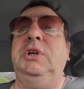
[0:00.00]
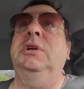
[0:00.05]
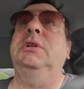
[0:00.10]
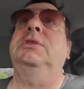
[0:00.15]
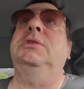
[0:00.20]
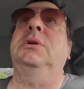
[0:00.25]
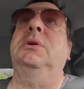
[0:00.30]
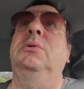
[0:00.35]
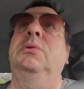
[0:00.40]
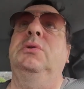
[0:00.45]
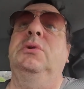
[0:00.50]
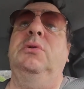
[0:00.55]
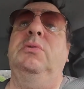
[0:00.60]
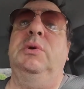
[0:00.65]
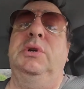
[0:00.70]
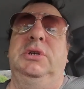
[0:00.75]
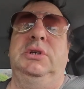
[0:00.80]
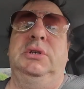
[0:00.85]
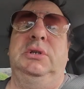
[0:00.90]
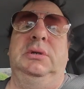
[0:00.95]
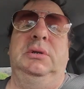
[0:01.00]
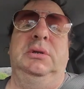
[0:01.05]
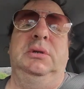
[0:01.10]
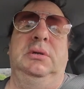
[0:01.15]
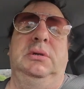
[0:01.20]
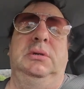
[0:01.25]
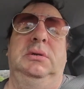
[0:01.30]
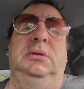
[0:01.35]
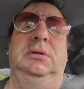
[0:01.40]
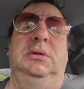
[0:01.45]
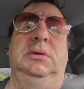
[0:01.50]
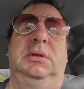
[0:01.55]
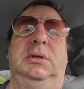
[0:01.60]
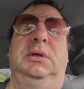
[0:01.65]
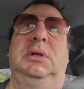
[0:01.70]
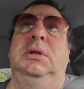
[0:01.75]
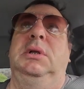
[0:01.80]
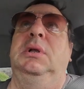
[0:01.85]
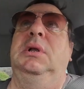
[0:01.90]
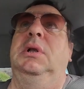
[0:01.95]
it's a good question.
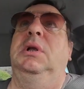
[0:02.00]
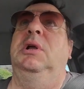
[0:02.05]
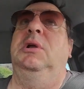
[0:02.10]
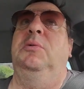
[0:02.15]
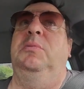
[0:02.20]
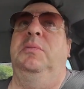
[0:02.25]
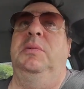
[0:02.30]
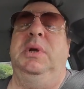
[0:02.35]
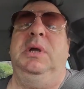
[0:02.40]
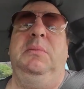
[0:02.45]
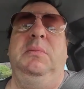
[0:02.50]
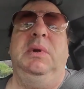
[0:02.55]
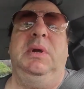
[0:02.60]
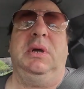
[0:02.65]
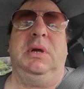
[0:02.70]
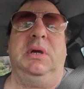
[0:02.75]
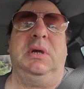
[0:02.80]
Maybe